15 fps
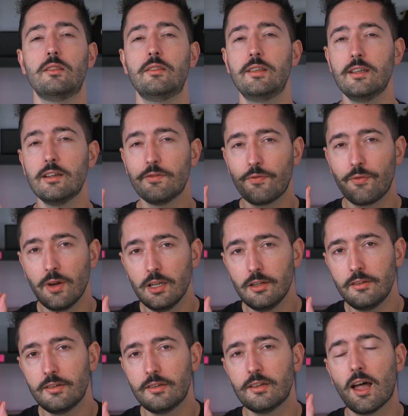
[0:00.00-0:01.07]
Dear
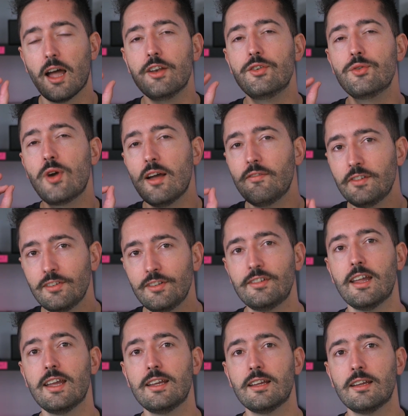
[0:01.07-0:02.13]
friends, I do have to
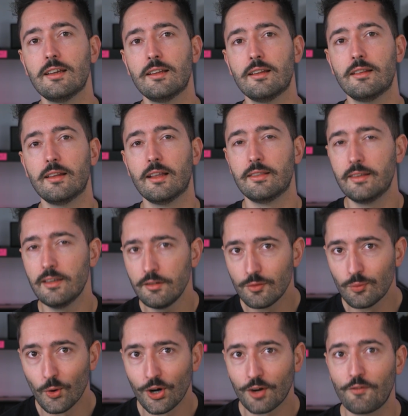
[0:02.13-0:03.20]
say that this
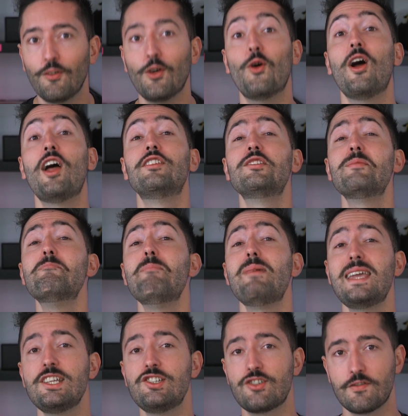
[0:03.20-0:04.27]
workflow has a
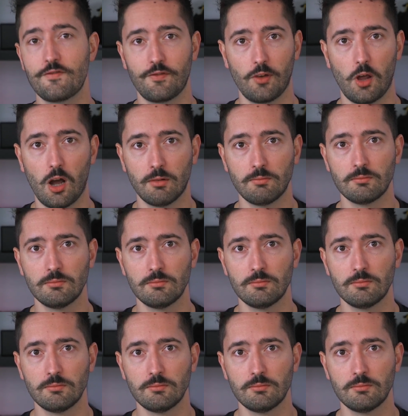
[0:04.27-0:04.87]
major flaw.